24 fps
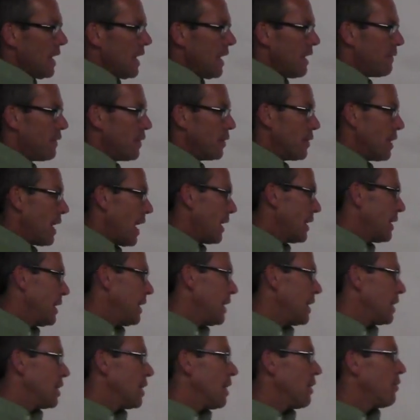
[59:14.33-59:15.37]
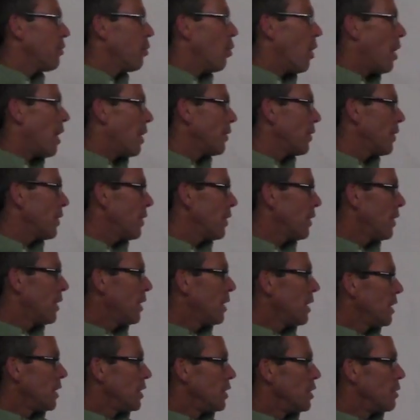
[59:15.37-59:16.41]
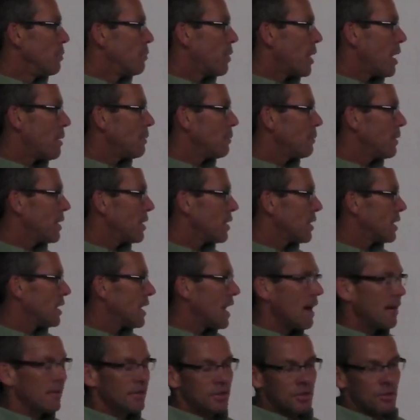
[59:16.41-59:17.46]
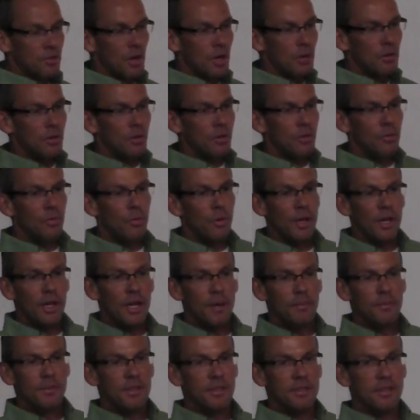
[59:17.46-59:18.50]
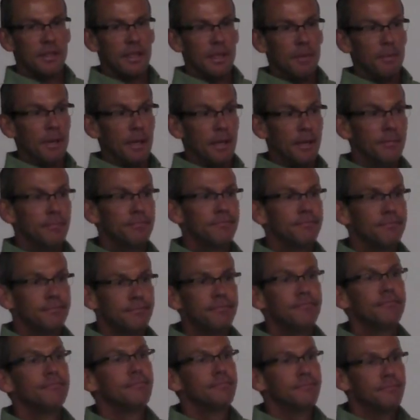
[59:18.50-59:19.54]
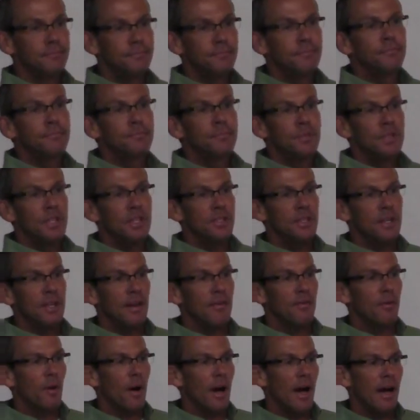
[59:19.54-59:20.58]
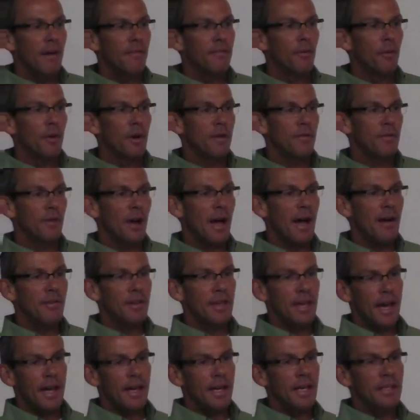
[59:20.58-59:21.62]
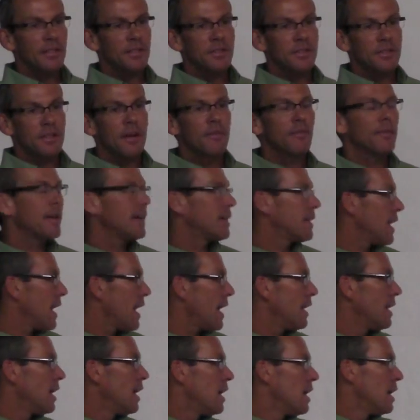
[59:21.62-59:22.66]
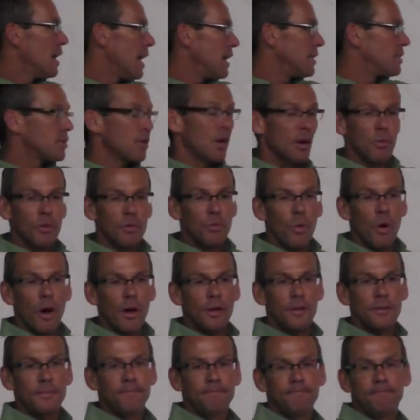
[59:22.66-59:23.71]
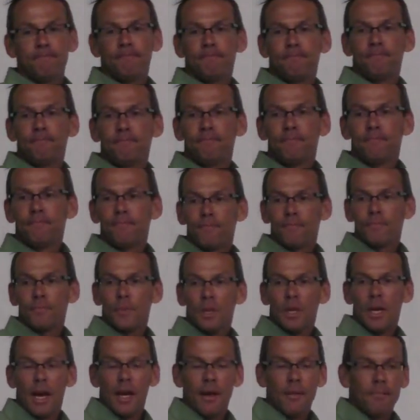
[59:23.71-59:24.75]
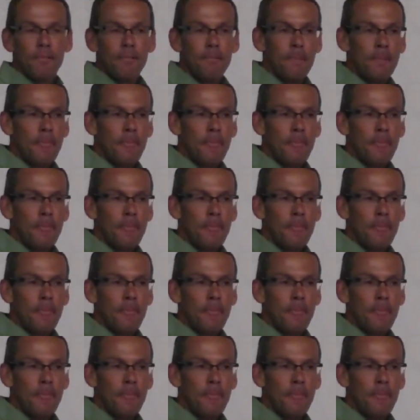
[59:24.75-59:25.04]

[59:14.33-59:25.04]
If you're not getting enough water, you probably are going to have a struggle when it comes to sleep. Just an FYI for you. If you're having headaches and stuff like that, let's start with water. Okay?